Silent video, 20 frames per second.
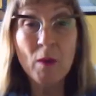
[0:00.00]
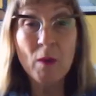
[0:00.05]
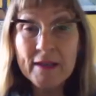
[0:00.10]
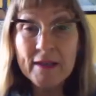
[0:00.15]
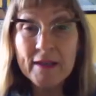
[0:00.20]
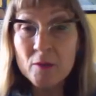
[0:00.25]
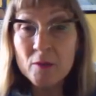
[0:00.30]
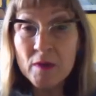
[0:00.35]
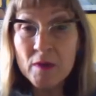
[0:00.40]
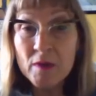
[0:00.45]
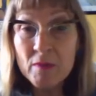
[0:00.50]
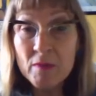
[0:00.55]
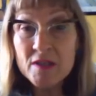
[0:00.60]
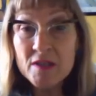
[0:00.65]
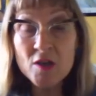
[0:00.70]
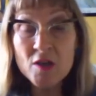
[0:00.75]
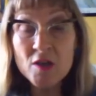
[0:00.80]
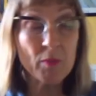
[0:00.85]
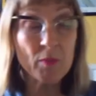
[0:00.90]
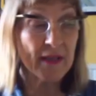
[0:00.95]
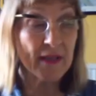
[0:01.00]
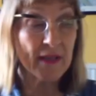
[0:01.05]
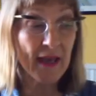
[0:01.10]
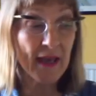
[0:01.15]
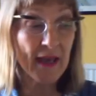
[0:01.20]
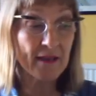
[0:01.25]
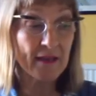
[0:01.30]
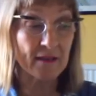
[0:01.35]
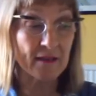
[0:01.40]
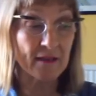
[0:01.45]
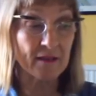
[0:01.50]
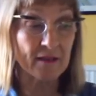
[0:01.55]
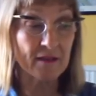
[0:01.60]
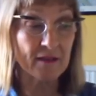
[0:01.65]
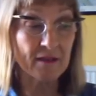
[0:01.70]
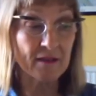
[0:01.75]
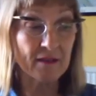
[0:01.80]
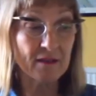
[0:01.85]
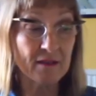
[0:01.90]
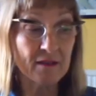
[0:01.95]
When can we meet up again?
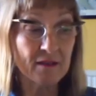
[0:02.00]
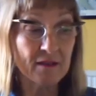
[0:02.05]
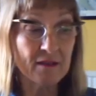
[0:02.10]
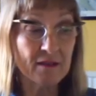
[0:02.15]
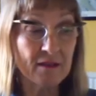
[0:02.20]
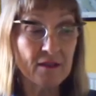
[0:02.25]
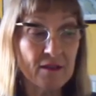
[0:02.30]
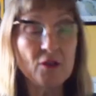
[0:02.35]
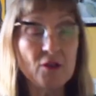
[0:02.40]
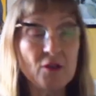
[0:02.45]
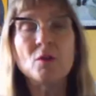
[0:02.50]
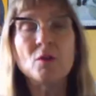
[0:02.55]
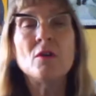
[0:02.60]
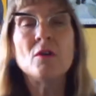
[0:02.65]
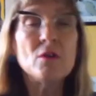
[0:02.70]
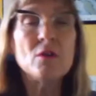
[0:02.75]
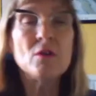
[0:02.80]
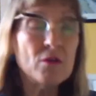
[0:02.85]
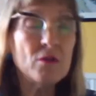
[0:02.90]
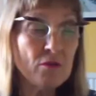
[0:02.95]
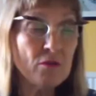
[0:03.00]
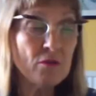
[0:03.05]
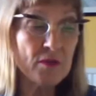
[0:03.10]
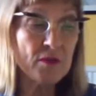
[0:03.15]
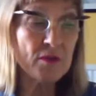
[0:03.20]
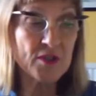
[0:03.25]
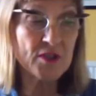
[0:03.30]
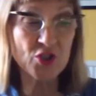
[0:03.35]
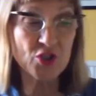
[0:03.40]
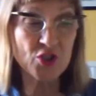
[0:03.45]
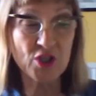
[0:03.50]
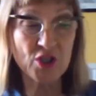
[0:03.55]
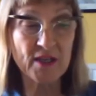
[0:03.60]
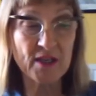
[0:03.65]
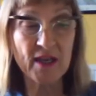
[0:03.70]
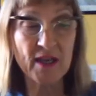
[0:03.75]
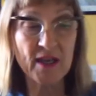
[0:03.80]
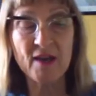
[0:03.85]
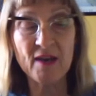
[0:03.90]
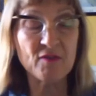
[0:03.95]
You always
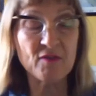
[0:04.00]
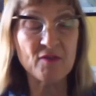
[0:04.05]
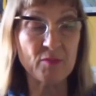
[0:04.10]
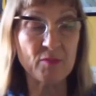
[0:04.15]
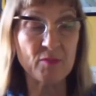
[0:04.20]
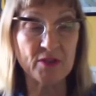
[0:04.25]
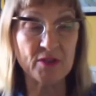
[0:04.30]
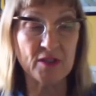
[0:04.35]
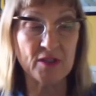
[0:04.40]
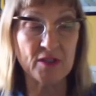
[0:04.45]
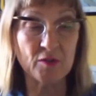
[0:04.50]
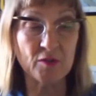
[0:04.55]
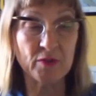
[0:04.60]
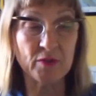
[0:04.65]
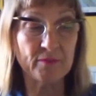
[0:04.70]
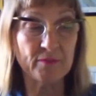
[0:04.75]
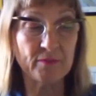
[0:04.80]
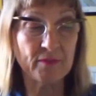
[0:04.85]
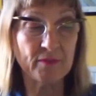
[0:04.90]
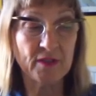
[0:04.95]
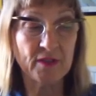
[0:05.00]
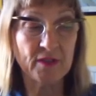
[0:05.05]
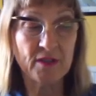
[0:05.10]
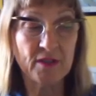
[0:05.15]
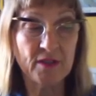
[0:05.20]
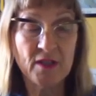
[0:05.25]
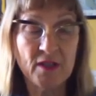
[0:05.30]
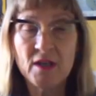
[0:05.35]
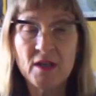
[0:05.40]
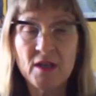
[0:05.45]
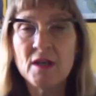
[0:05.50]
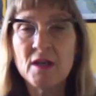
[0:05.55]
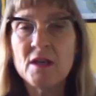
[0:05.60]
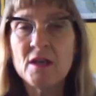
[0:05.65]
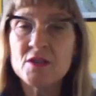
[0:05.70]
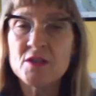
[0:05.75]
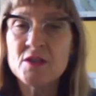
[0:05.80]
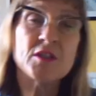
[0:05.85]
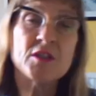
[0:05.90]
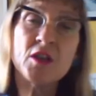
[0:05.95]
cheer everybody up.
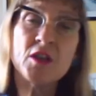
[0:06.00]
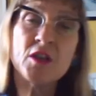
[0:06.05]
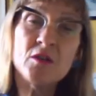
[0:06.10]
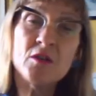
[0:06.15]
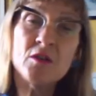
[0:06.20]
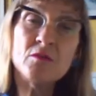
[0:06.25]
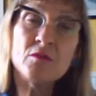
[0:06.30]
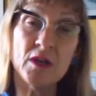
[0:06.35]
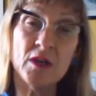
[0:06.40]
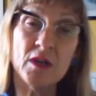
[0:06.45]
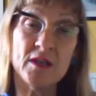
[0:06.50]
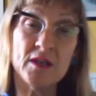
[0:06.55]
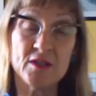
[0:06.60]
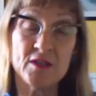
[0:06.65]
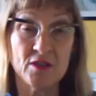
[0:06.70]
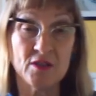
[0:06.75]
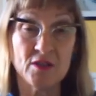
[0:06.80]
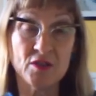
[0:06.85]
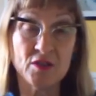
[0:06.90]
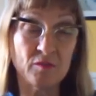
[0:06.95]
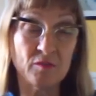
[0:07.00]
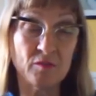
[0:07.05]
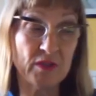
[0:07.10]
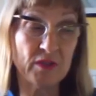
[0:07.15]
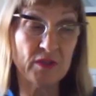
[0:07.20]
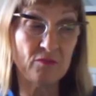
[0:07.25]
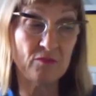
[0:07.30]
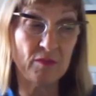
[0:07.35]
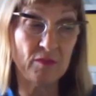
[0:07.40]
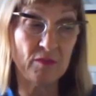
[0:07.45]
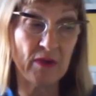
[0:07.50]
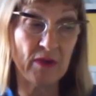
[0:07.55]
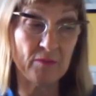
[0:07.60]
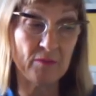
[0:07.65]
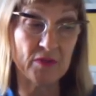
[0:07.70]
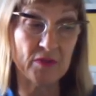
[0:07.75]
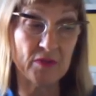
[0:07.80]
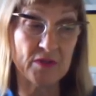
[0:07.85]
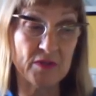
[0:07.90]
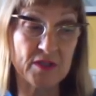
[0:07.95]
It's so nice that somebody
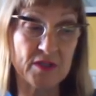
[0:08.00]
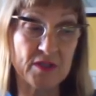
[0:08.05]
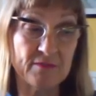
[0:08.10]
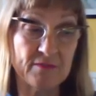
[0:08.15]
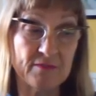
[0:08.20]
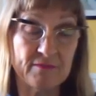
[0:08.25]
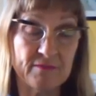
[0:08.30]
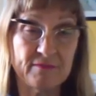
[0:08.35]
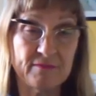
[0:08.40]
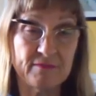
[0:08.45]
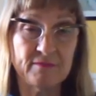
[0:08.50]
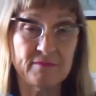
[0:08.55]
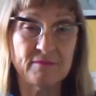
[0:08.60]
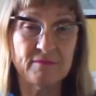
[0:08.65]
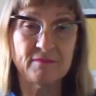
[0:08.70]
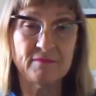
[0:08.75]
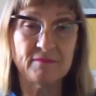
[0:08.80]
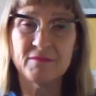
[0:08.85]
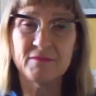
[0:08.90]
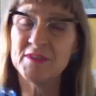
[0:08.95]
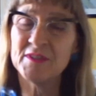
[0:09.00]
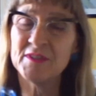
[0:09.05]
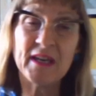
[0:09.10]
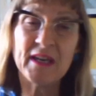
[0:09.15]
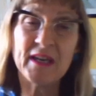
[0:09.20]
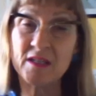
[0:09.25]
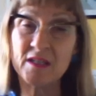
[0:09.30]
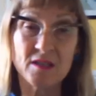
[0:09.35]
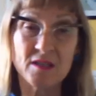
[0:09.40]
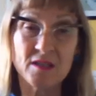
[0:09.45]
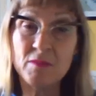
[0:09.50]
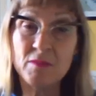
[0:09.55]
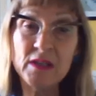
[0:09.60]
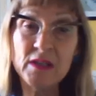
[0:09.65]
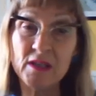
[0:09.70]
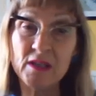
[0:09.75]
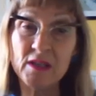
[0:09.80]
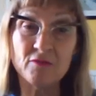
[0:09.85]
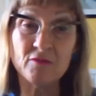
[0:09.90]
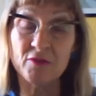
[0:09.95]
remembers. Thanks a
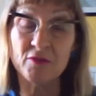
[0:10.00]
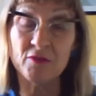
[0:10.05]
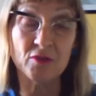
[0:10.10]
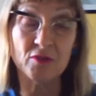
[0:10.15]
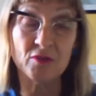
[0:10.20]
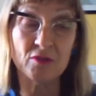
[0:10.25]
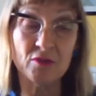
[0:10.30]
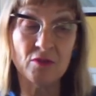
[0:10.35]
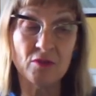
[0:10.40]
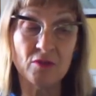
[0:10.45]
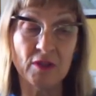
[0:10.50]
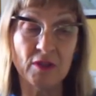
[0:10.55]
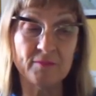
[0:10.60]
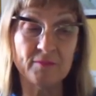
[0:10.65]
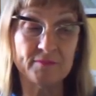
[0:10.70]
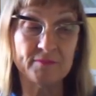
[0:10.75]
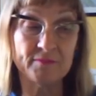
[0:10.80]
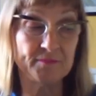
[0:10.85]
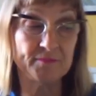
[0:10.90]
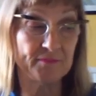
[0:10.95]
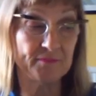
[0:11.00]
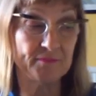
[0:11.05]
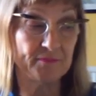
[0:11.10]
million for calling.